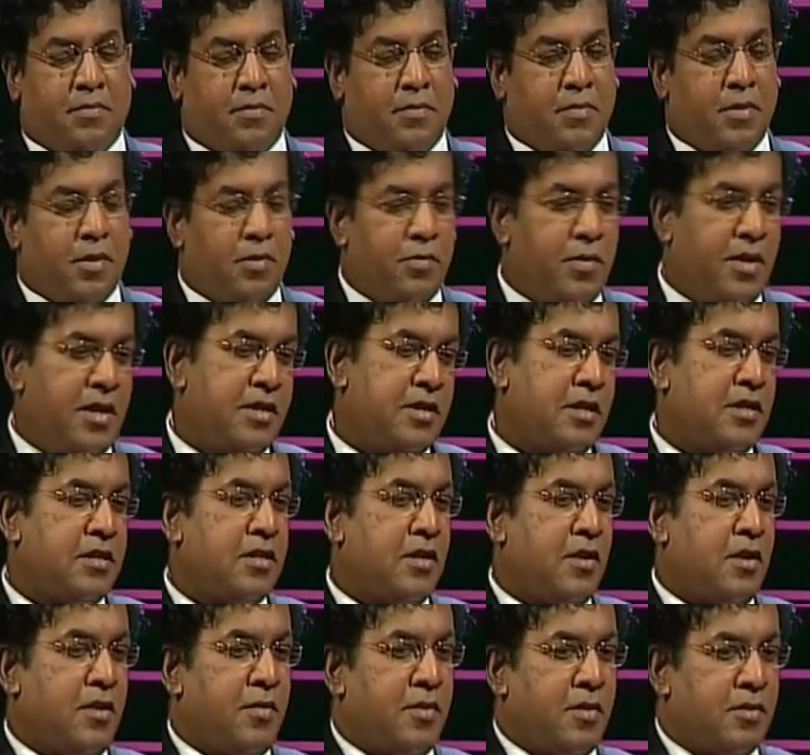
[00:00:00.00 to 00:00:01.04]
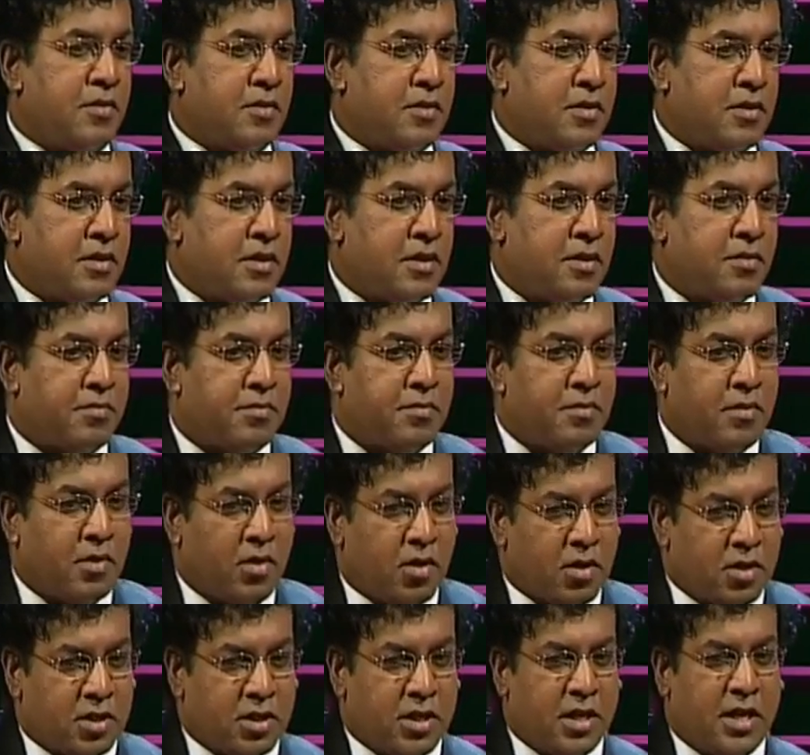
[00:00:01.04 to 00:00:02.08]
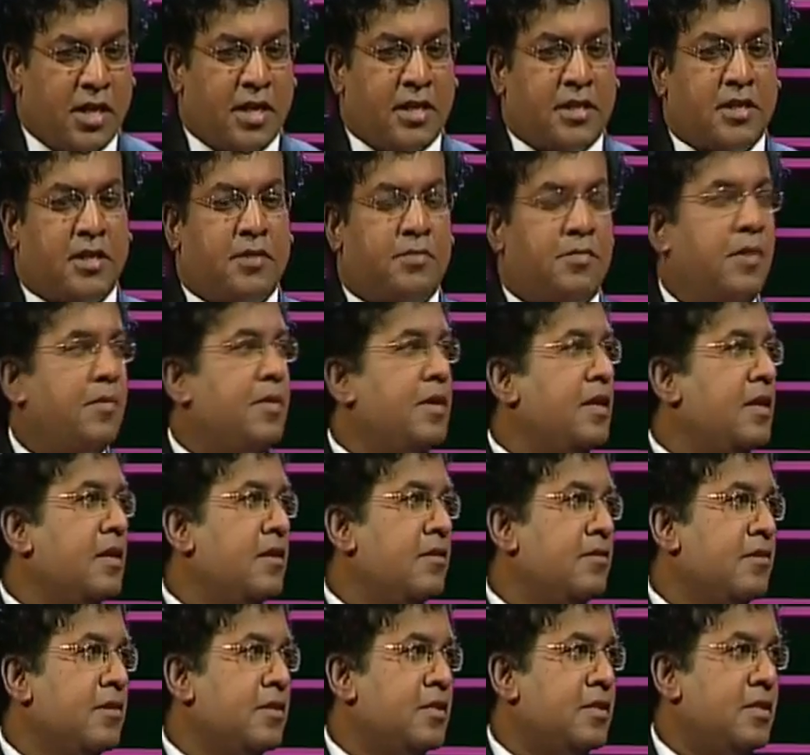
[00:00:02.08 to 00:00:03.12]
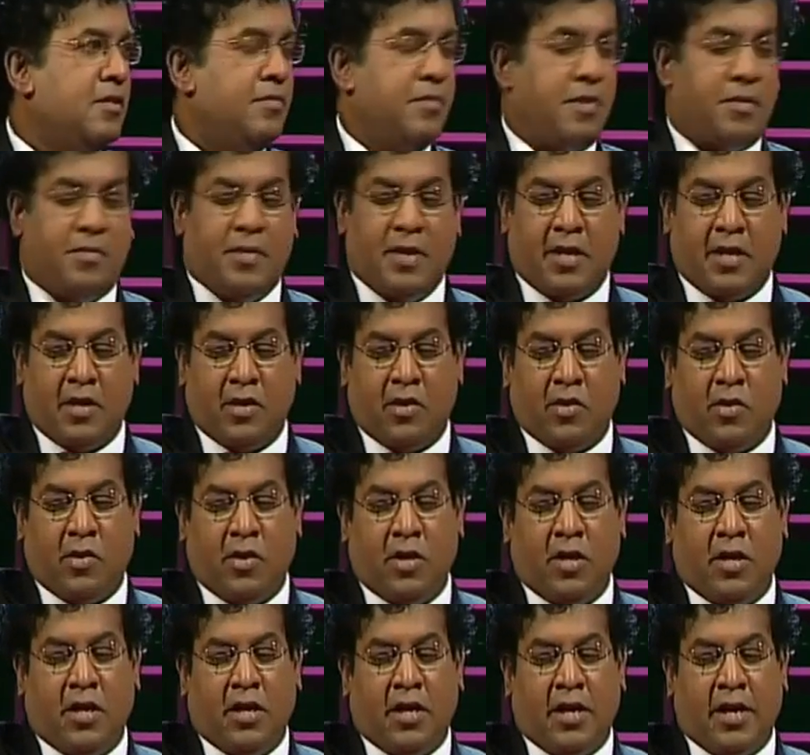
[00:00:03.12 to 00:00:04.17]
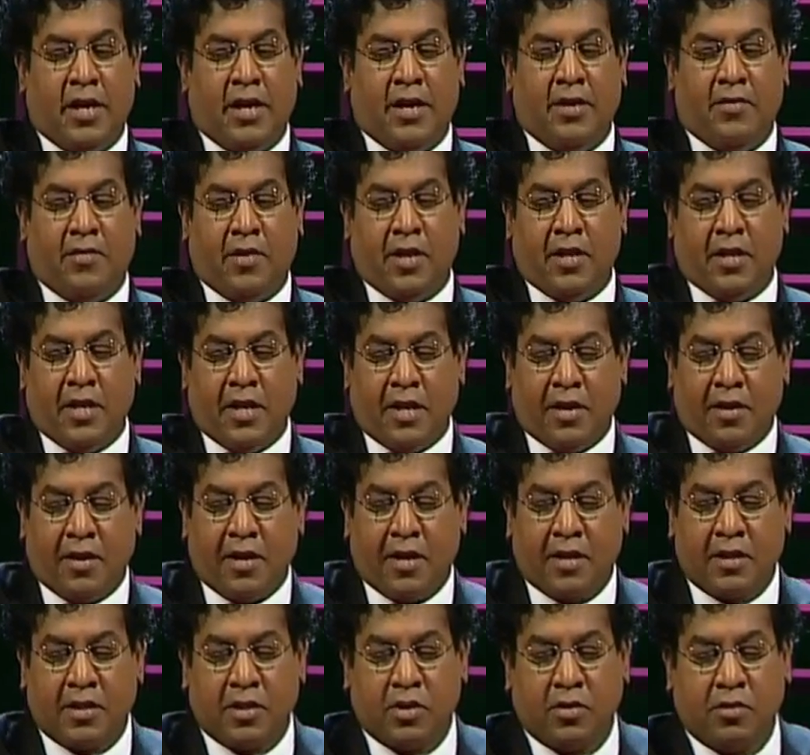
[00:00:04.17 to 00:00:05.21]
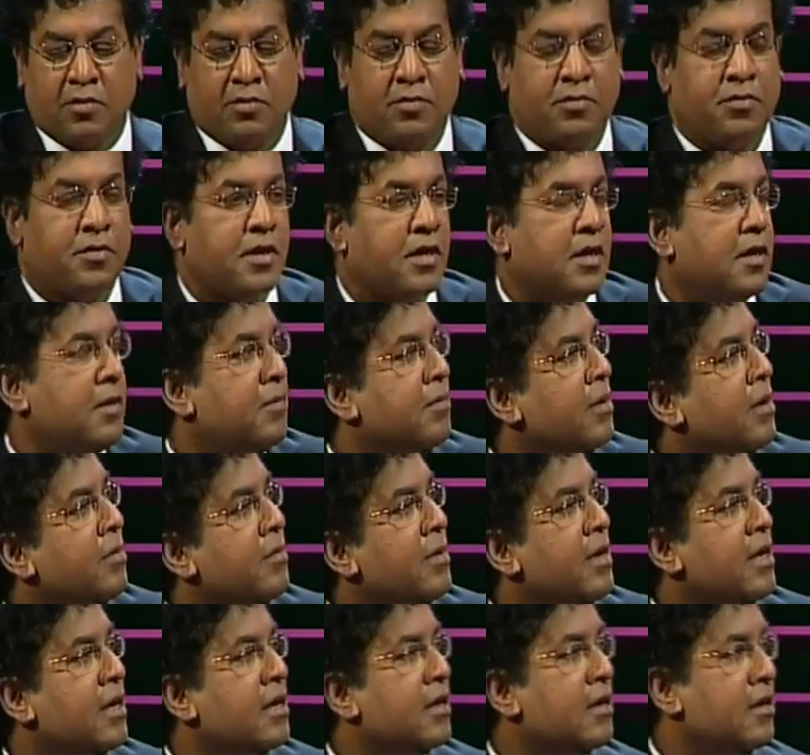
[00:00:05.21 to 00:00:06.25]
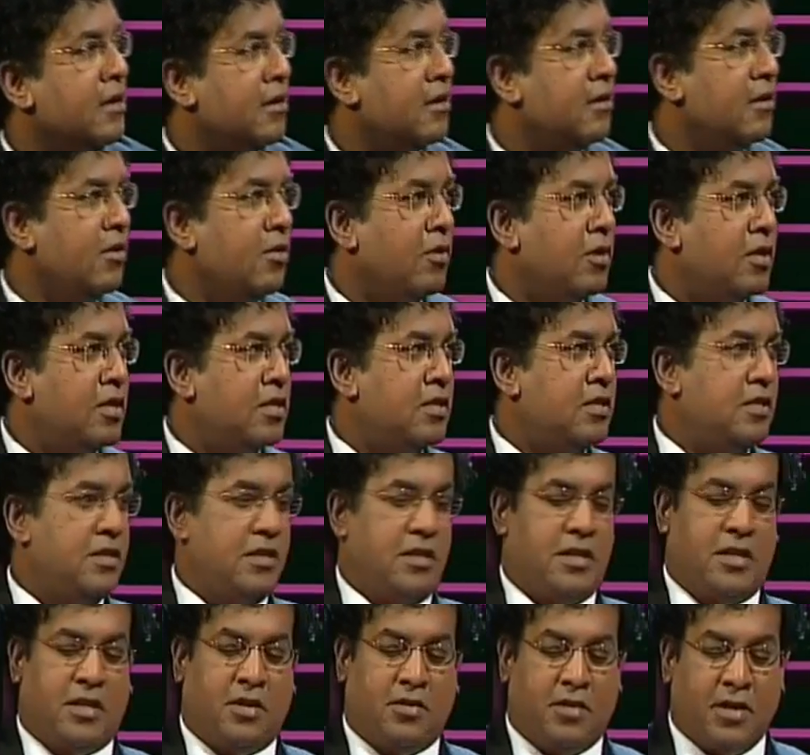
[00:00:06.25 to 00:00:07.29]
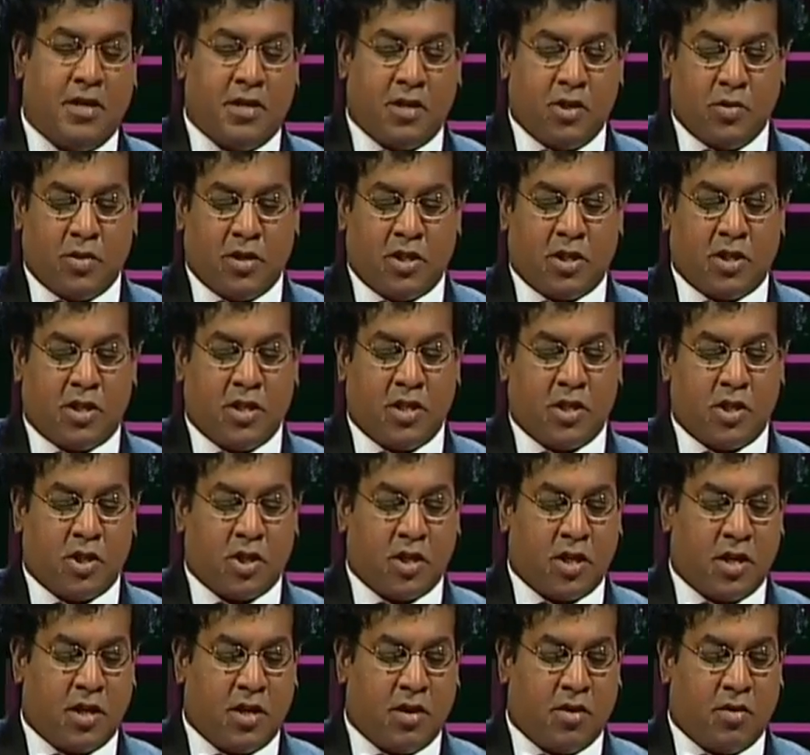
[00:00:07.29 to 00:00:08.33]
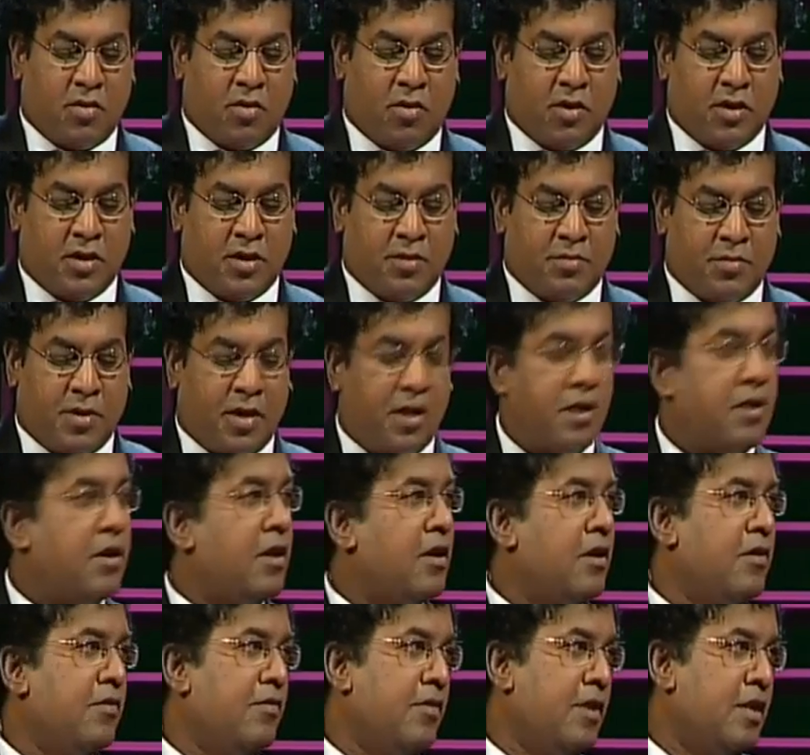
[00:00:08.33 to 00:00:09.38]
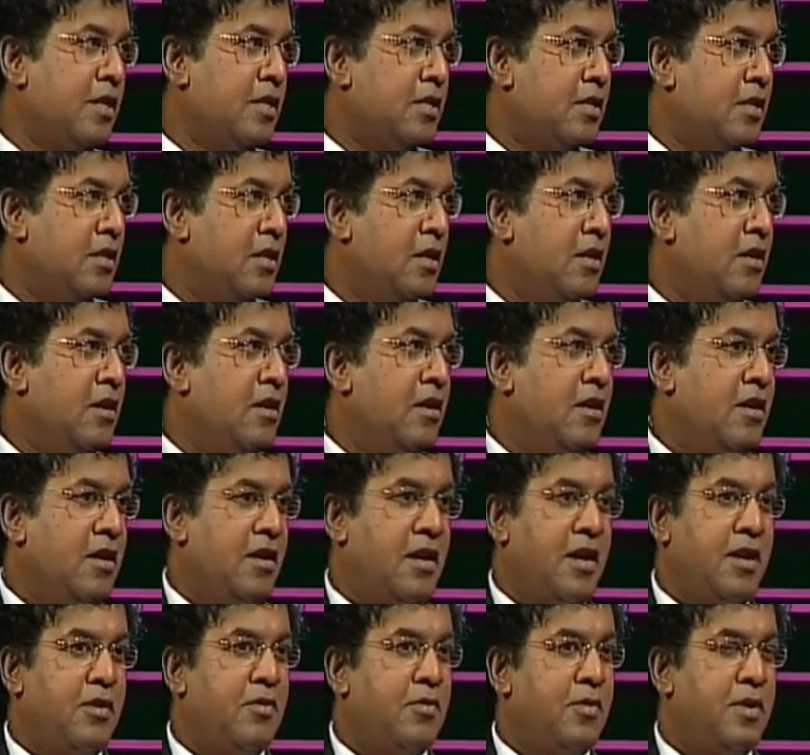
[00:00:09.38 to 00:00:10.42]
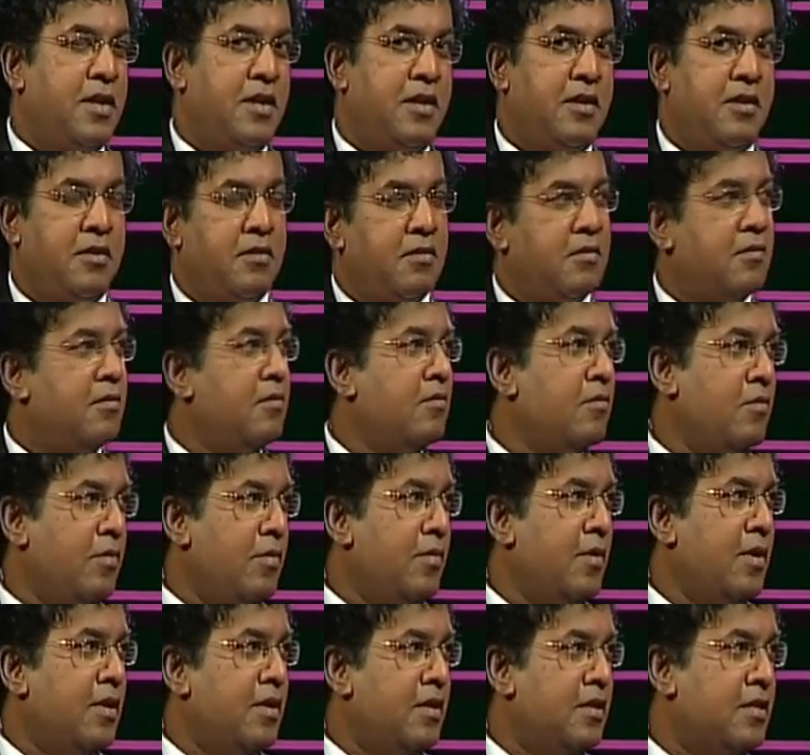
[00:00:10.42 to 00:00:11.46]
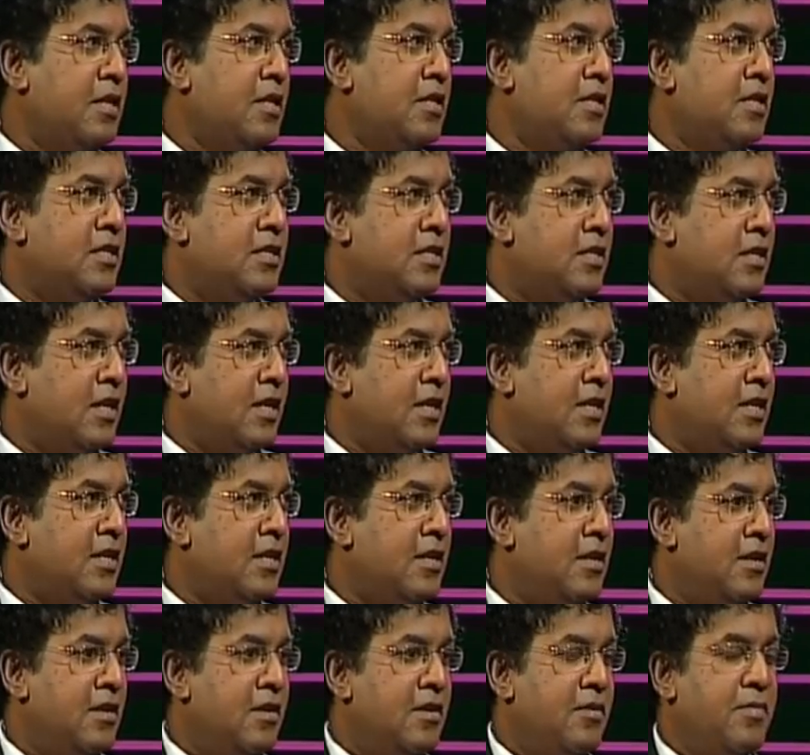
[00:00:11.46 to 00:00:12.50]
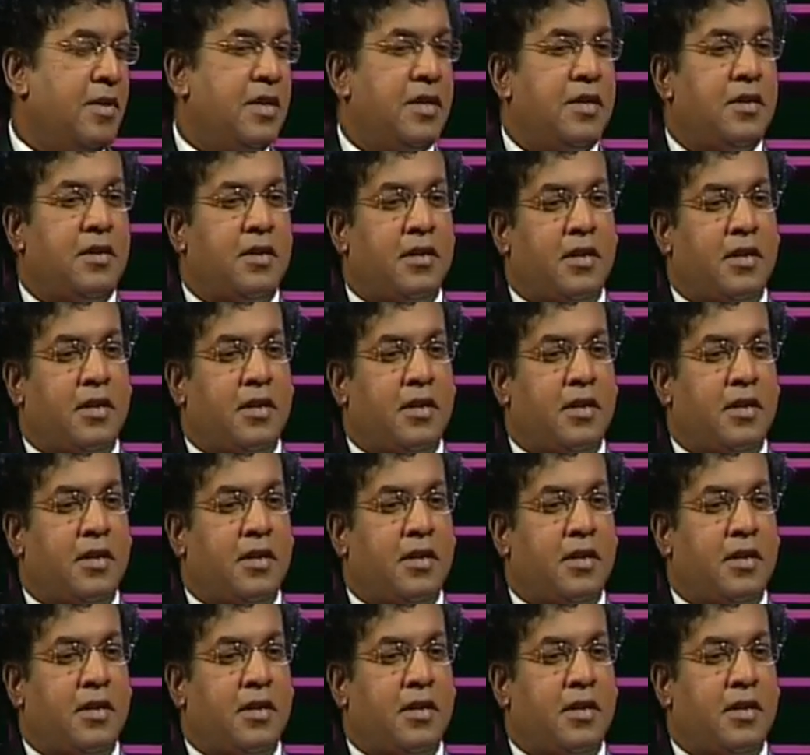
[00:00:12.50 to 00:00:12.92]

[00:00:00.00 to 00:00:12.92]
We discuss a lot about loss delays and public interest in public law, and one of the areas of public law is writ jurisdiction or the prerogative writs. And I know we will discuss it later, but